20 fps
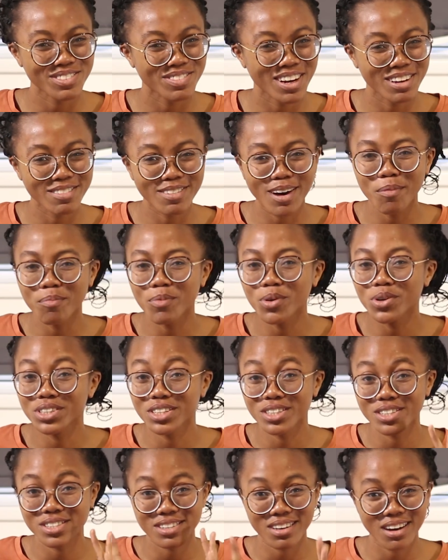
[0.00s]
survival
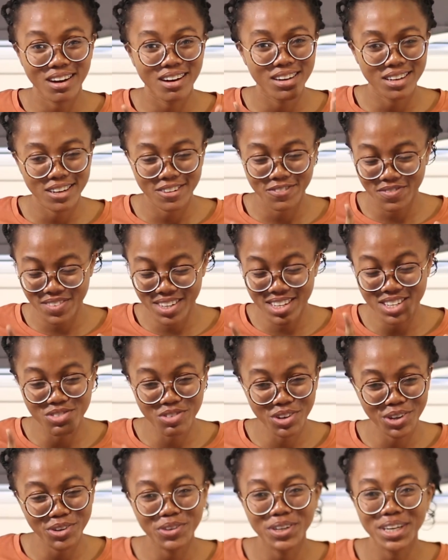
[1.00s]
mode is is
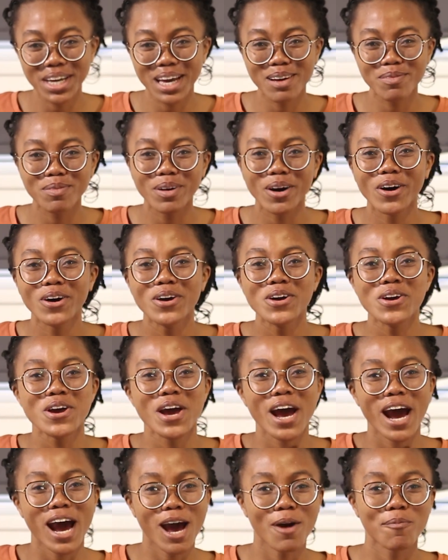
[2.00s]
real yeah but
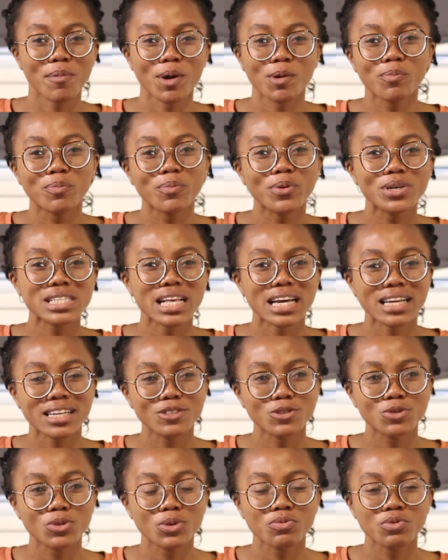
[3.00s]
I am most
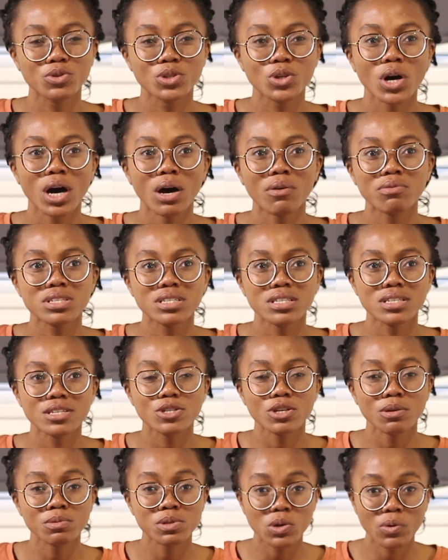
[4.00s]
likely to do a video. I'll see
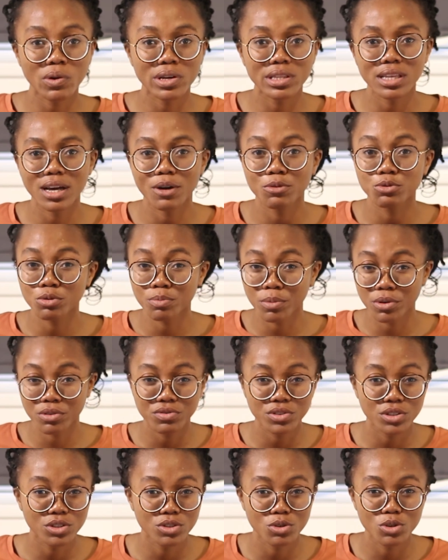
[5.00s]
subsequently I'll do more
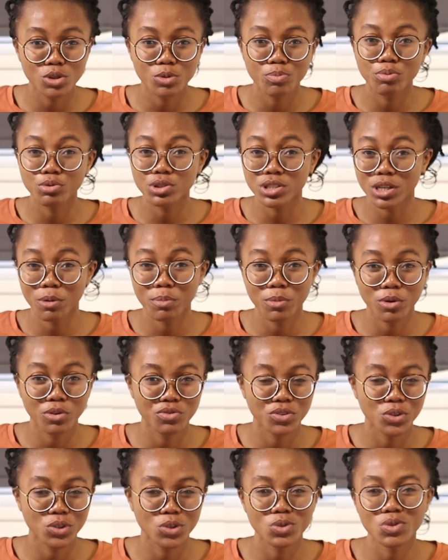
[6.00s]
videos, push out
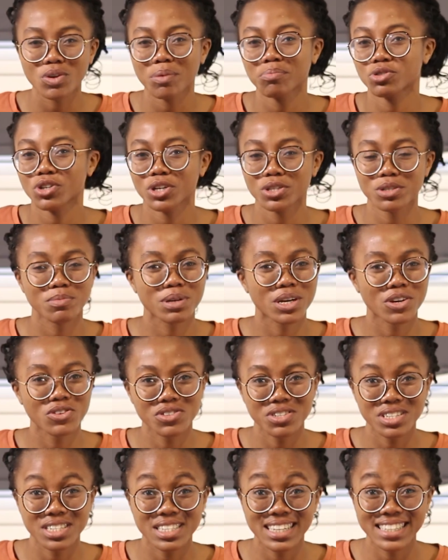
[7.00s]
more videos. I'm trying to be
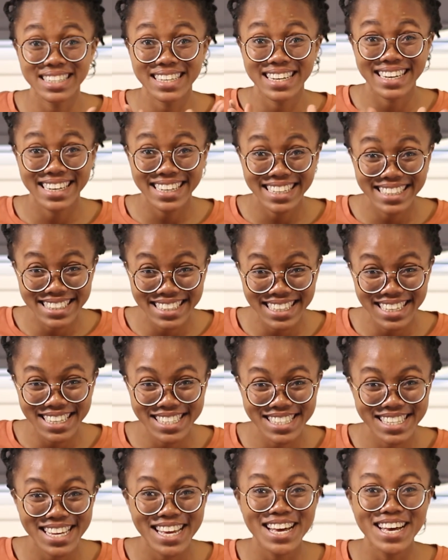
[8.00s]
consistent in
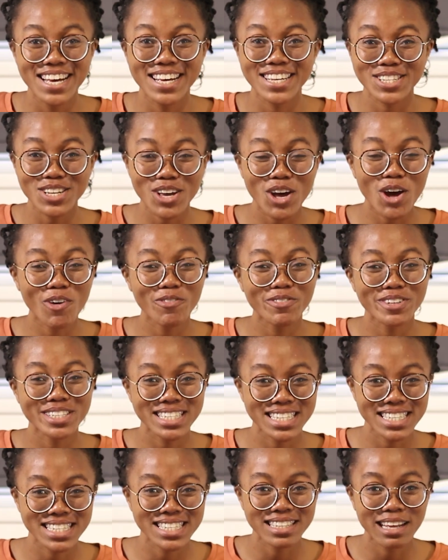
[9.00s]
this to help a
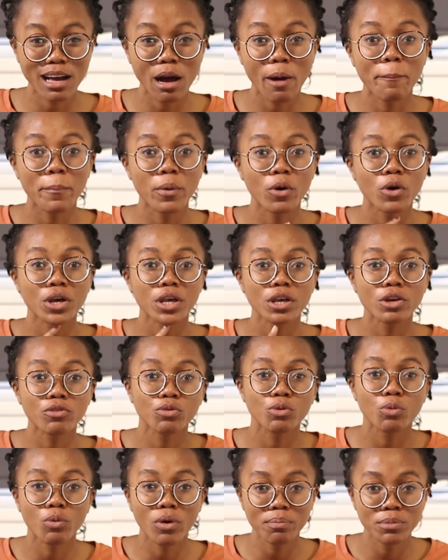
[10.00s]
sister but
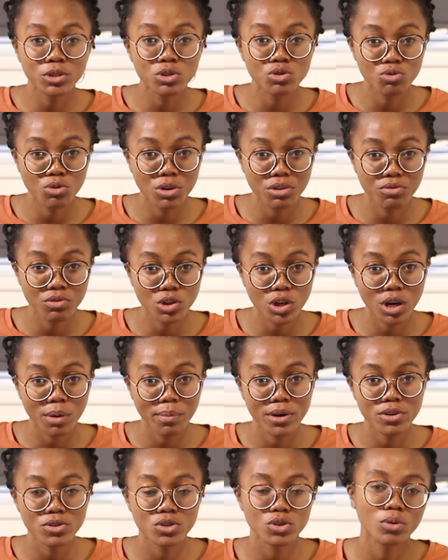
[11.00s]
if you want me to do a video
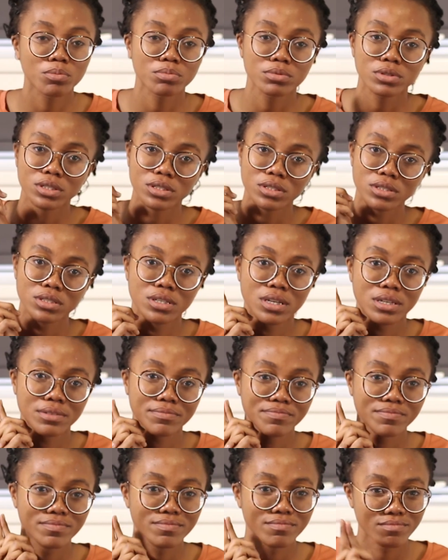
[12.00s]
about something
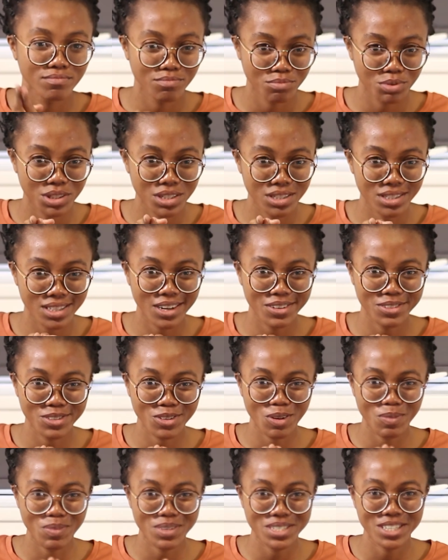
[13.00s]
put it down in
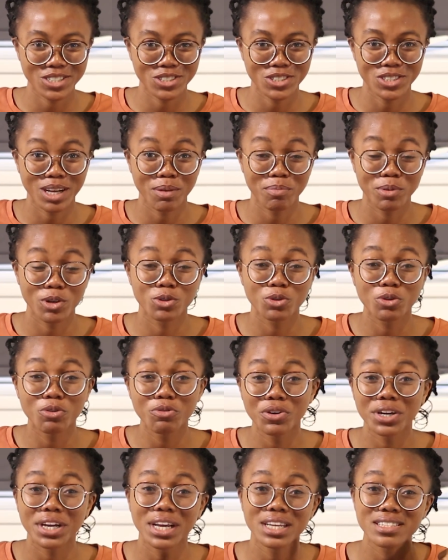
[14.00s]
the comment section down below
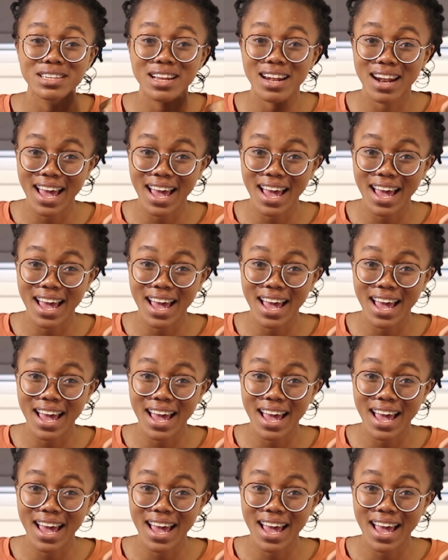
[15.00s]
don't forget to